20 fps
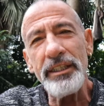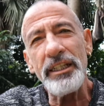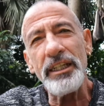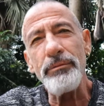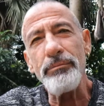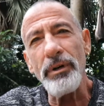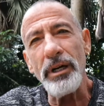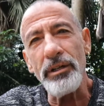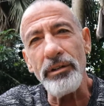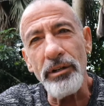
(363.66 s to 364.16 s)
in
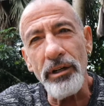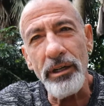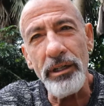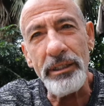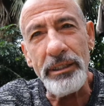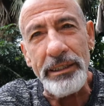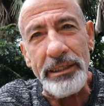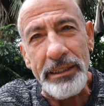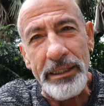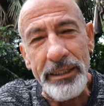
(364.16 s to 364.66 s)
my
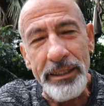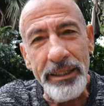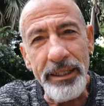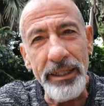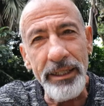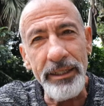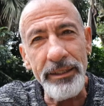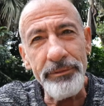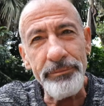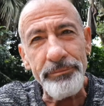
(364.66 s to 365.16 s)
garden is
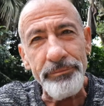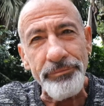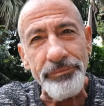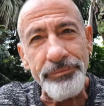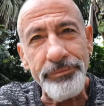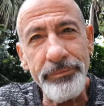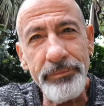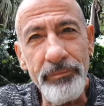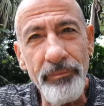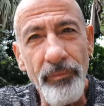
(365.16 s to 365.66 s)
okay.
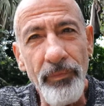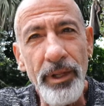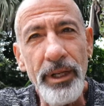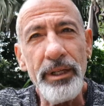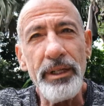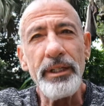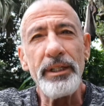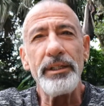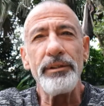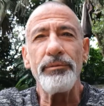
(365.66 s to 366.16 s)

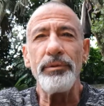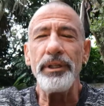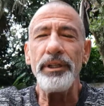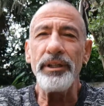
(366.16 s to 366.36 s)
When